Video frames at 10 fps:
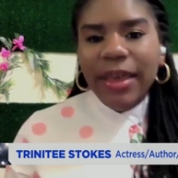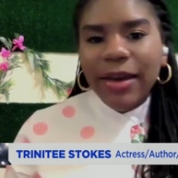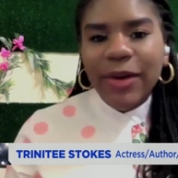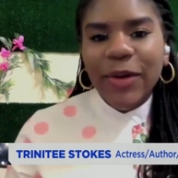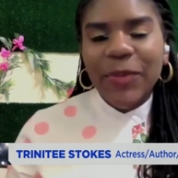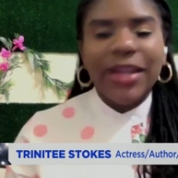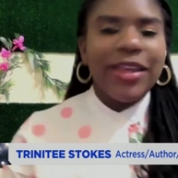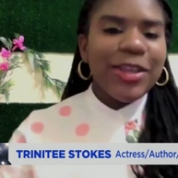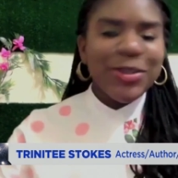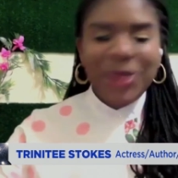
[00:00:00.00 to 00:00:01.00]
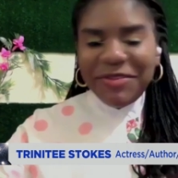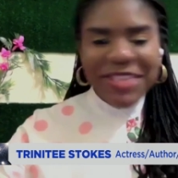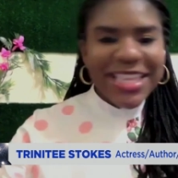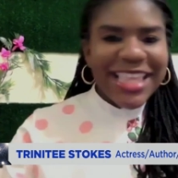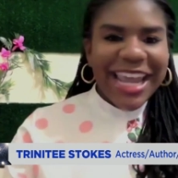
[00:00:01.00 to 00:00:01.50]
film and do
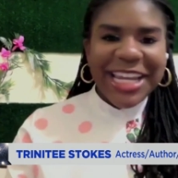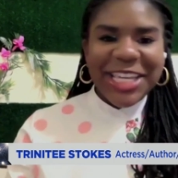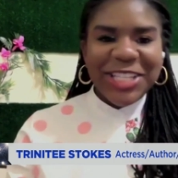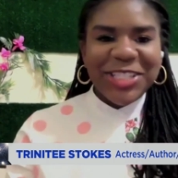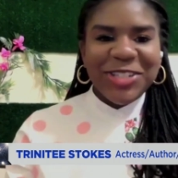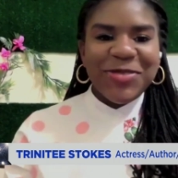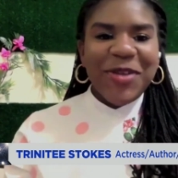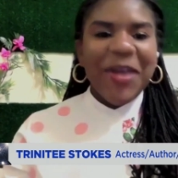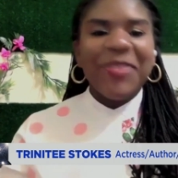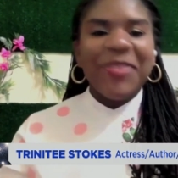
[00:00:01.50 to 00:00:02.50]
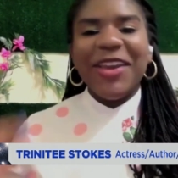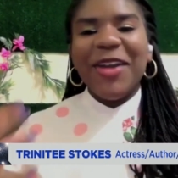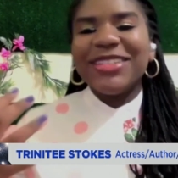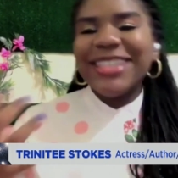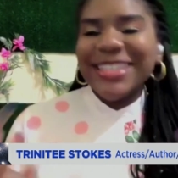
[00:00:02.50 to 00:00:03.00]
everything that I need to do on the
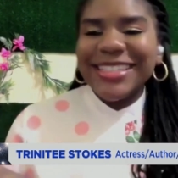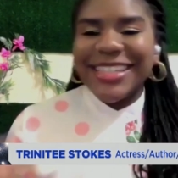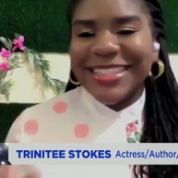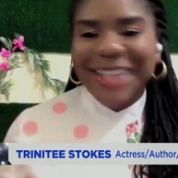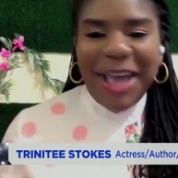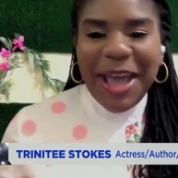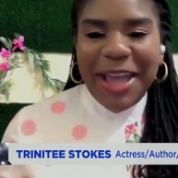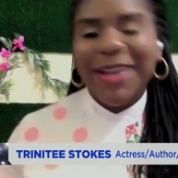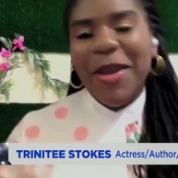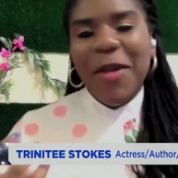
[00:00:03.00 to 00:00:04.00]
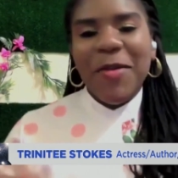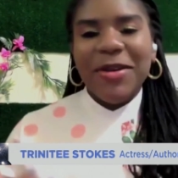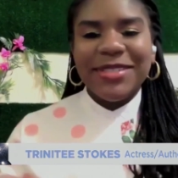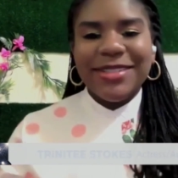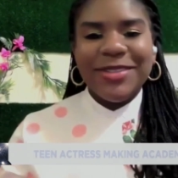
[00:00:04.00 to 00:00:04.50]
artistic side
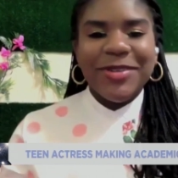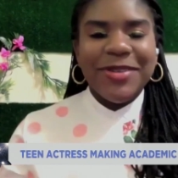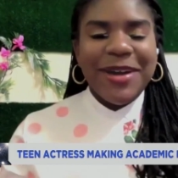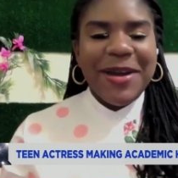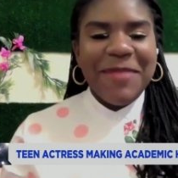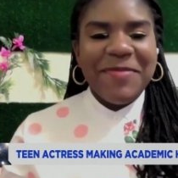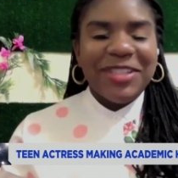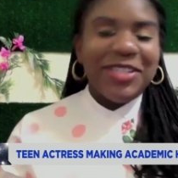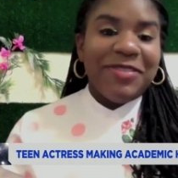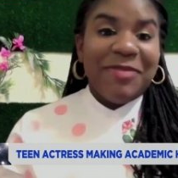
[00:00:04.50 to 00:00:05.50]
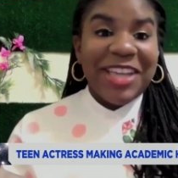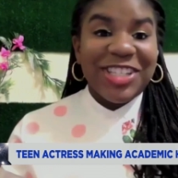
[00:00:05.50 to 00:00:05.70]
while still um, achieving my